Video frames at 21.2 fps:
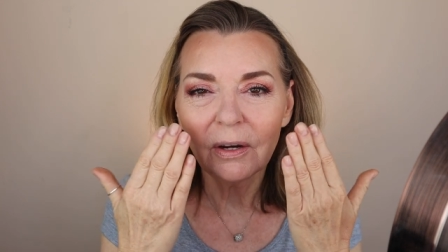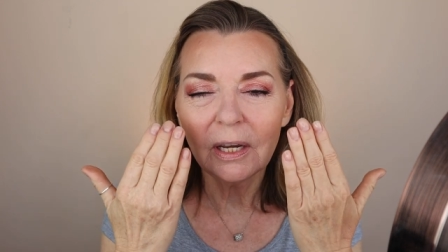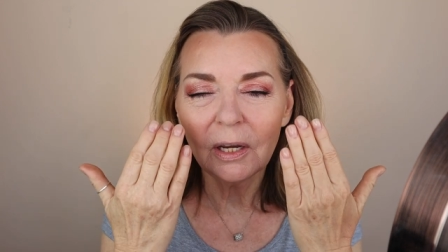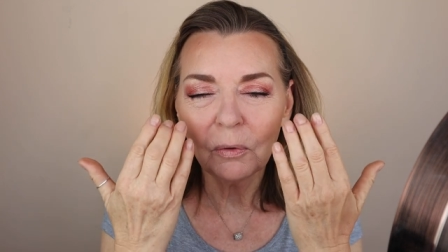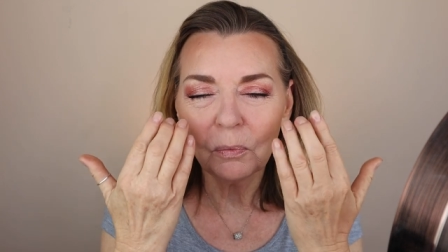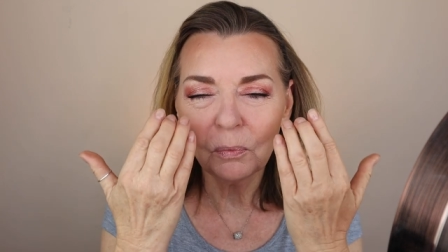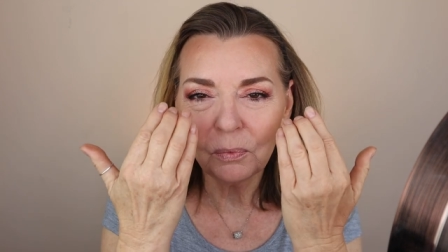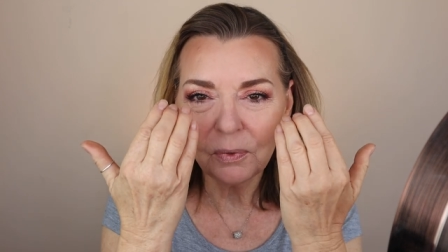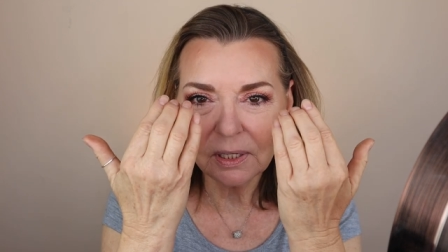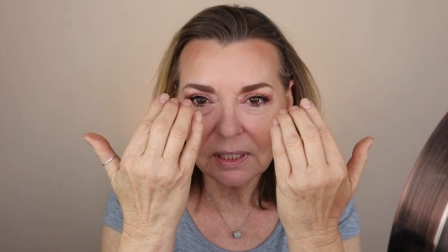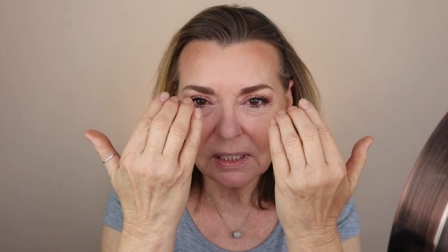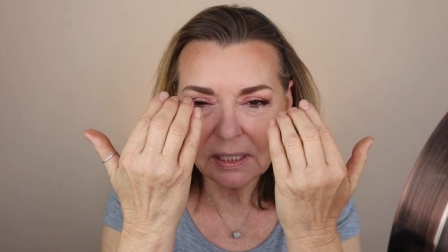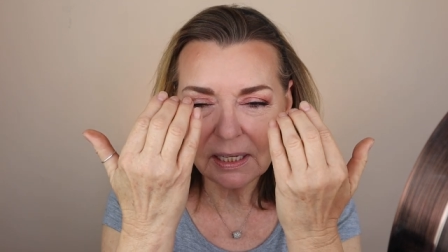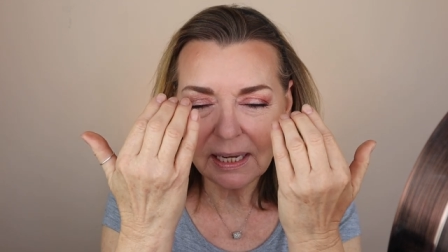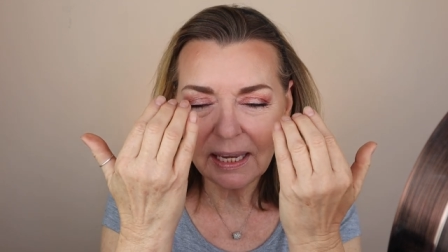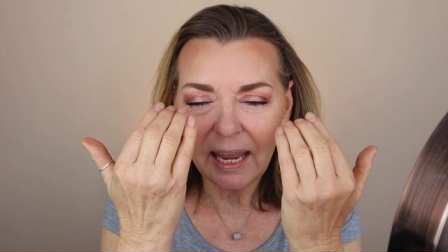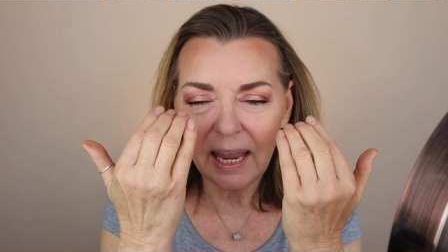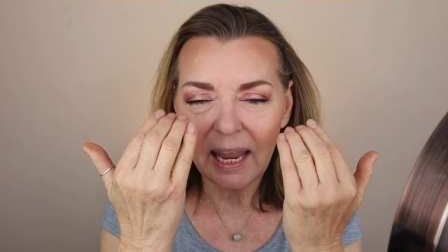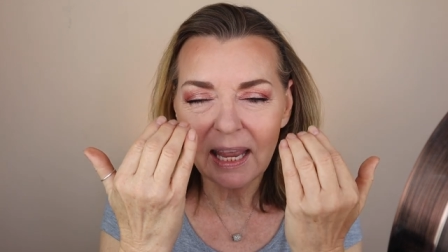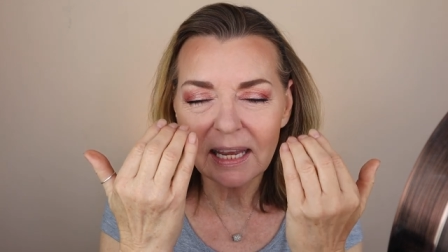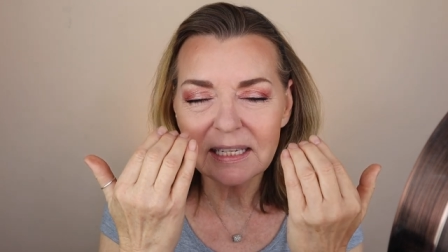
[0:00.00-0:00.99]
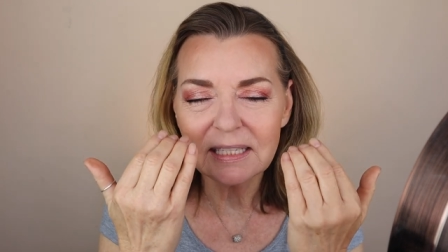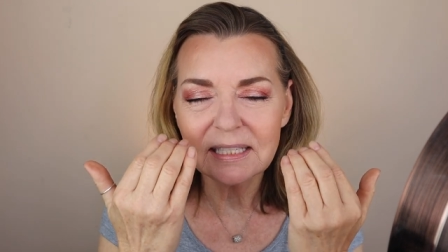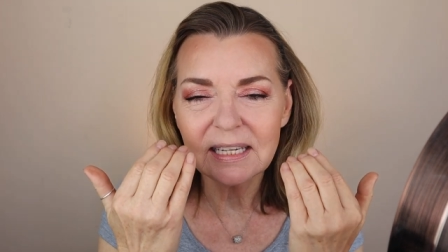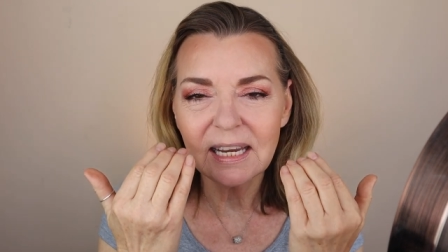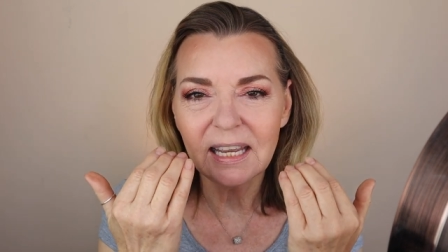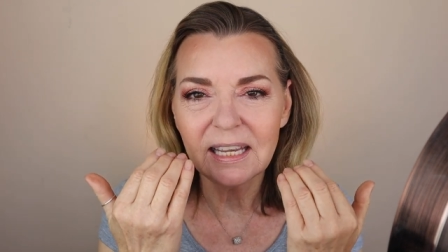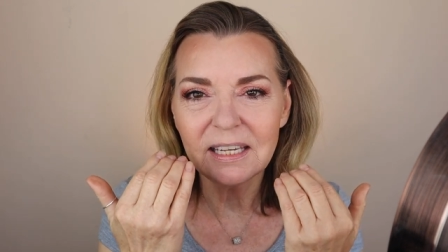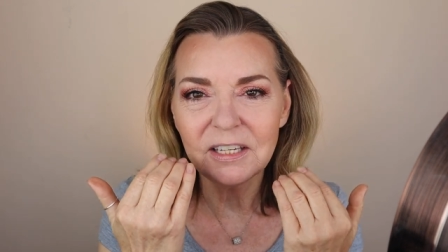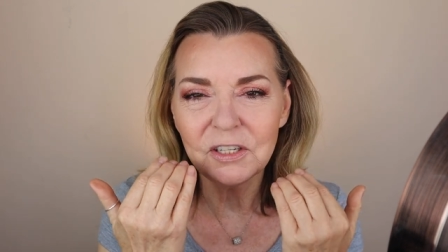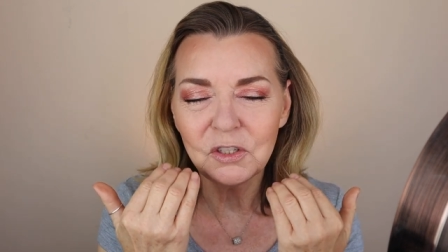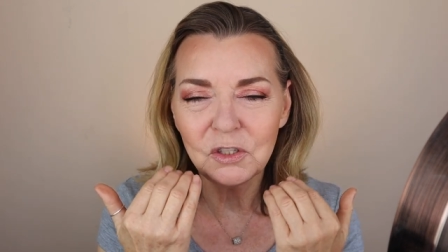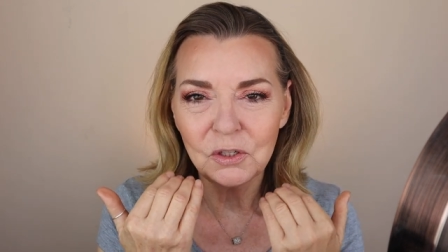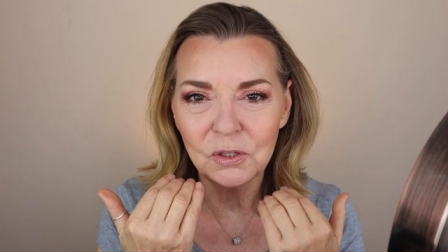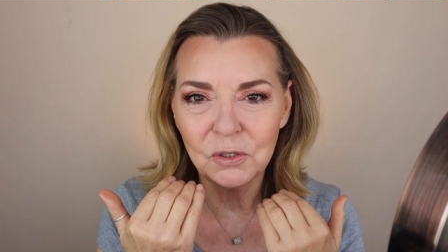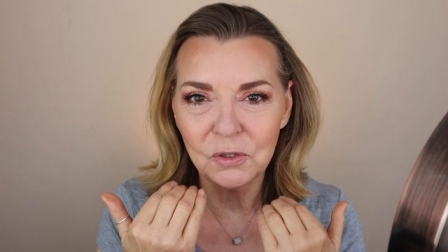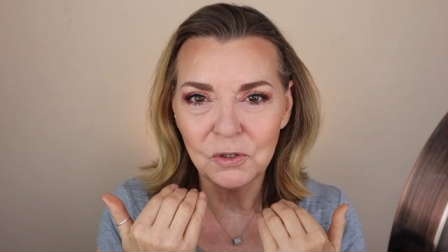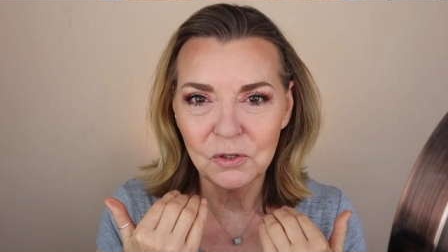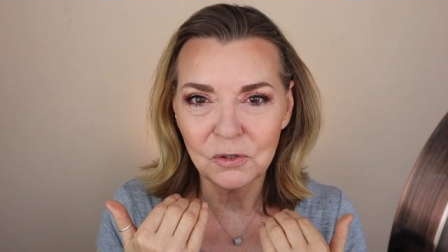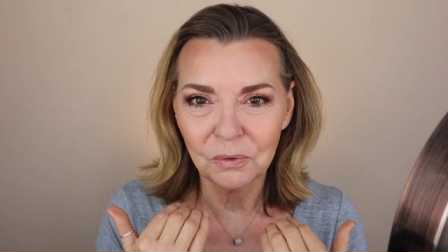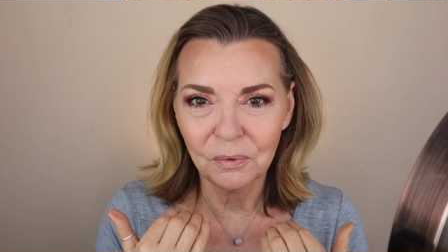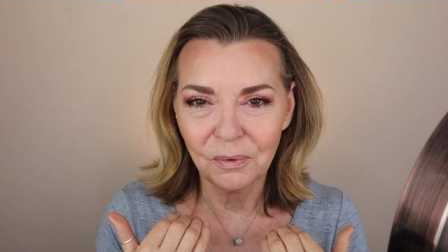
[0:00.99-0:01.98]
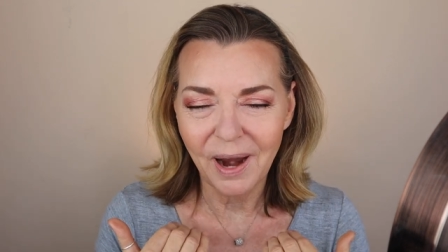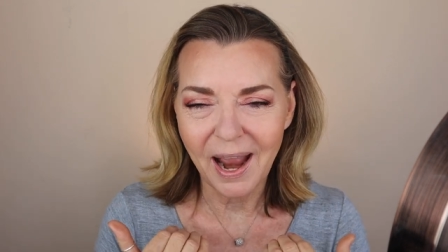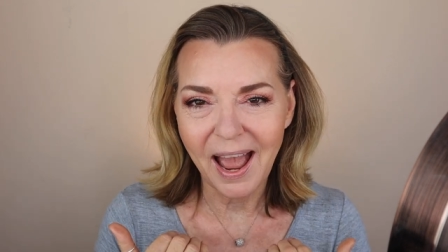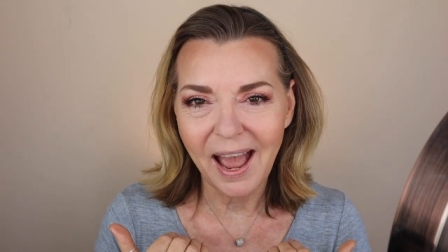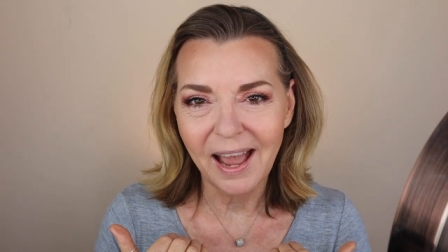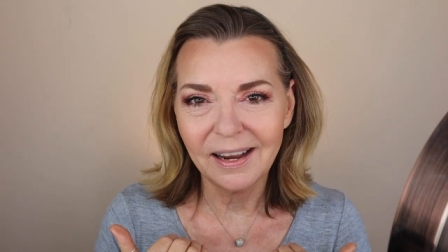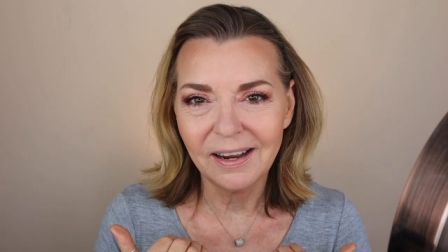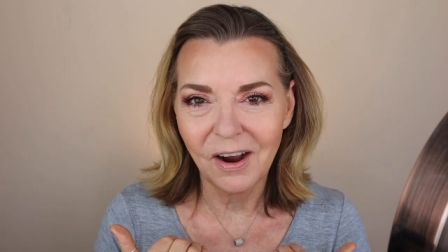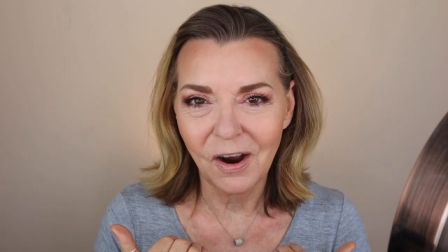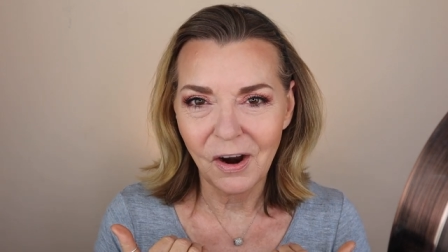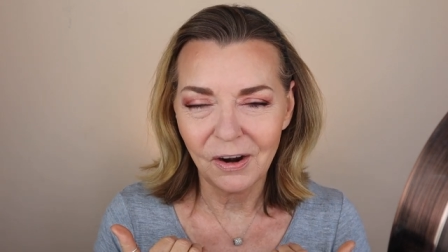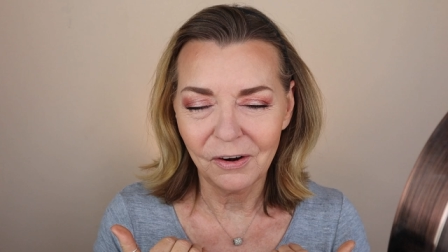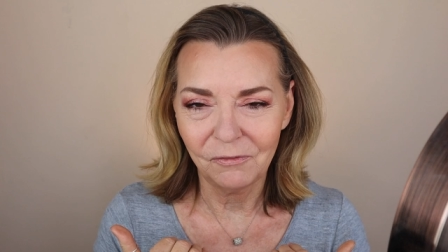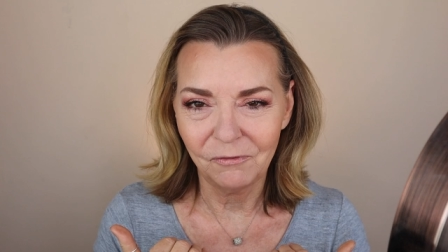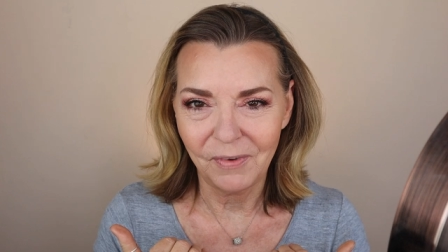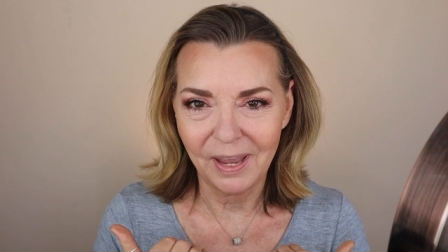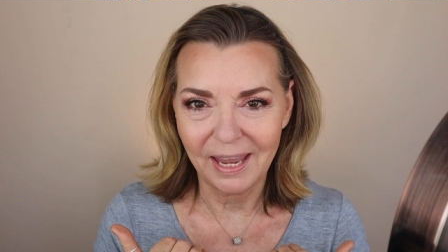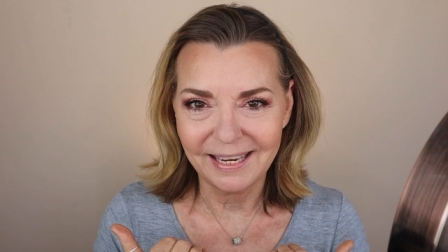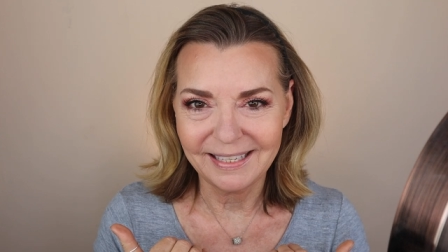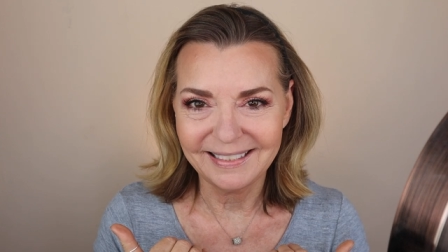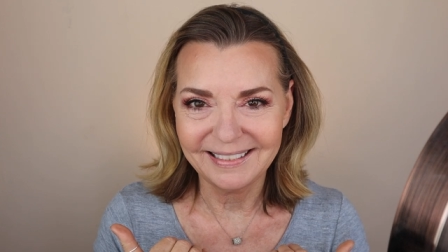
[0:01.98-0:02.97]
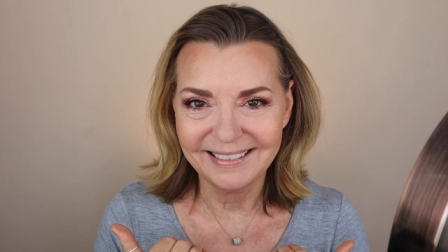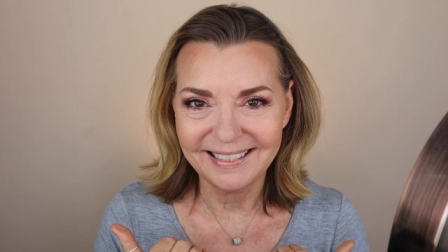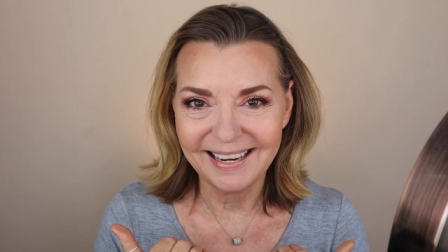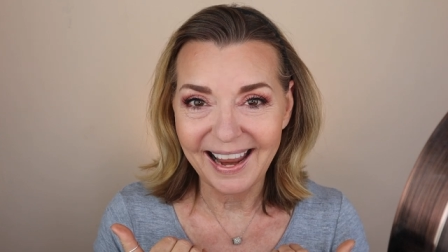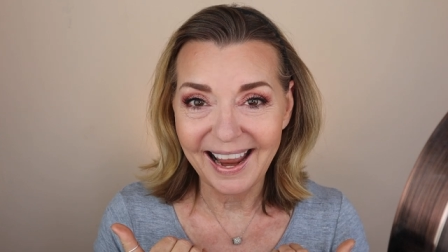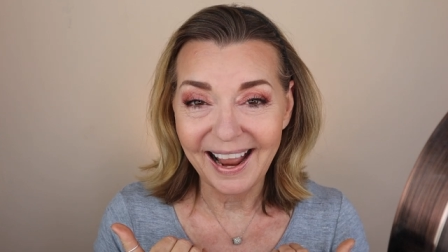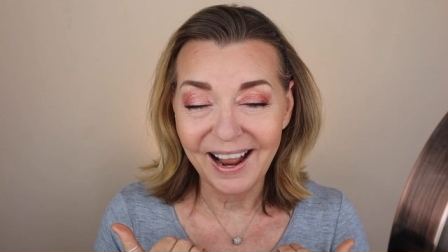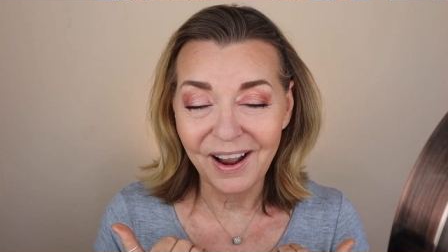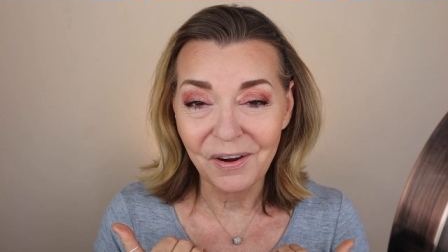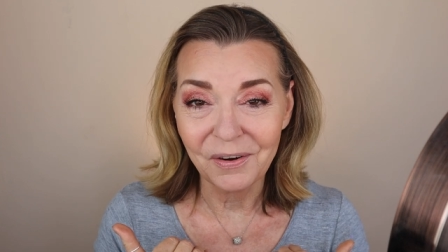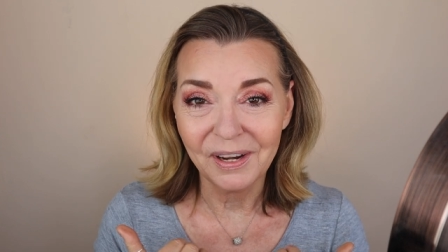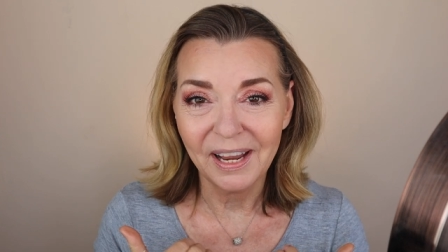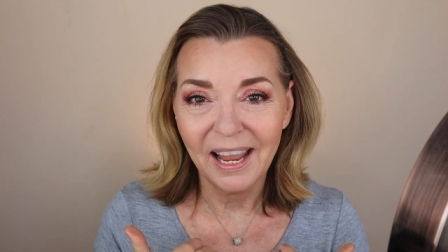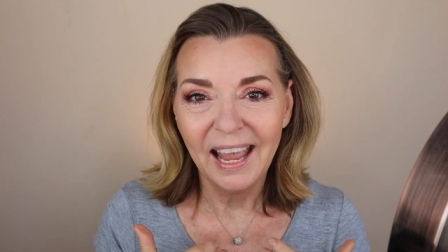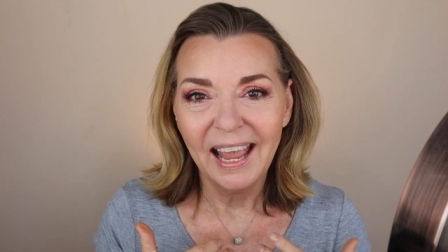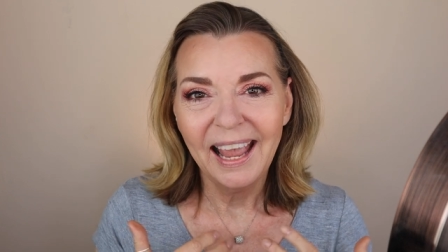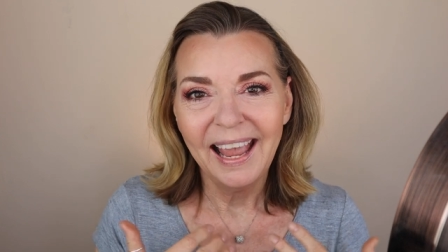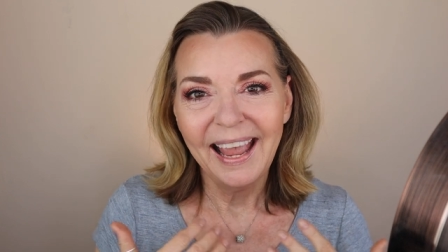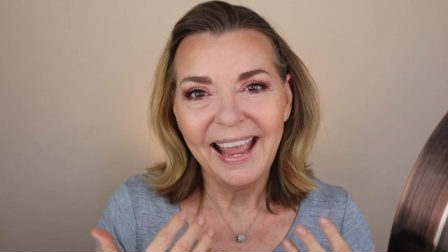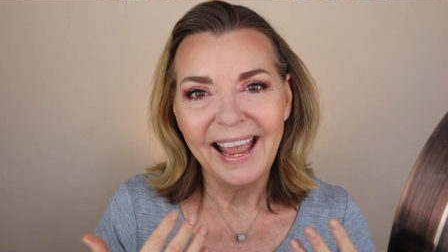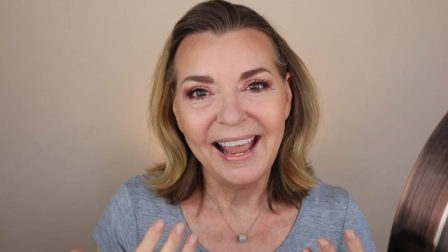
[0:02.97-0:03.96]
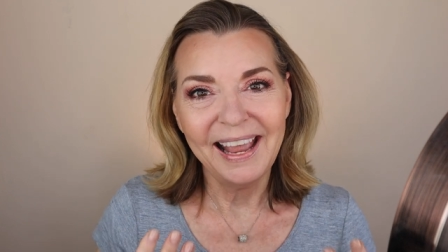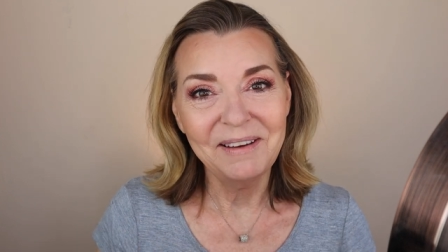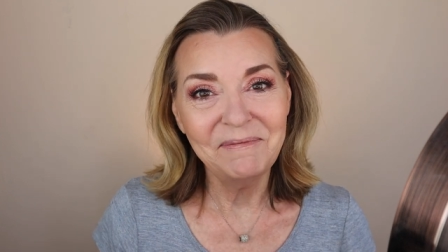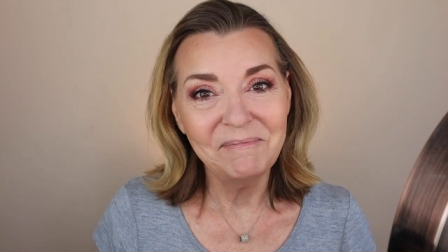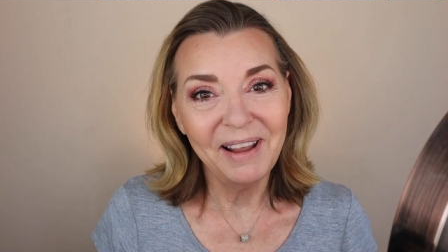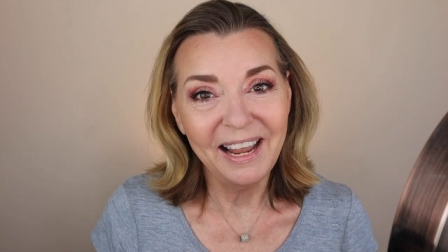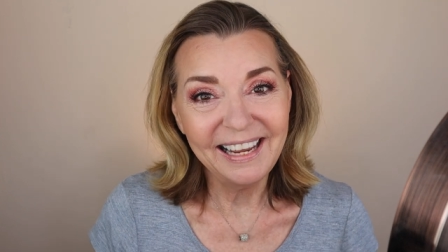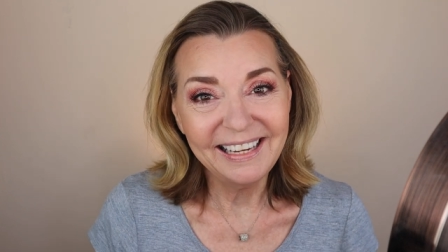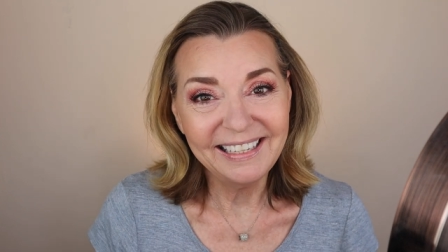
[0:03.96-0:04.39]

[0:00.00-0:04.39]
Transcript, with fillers: it really can tend to drag our face down and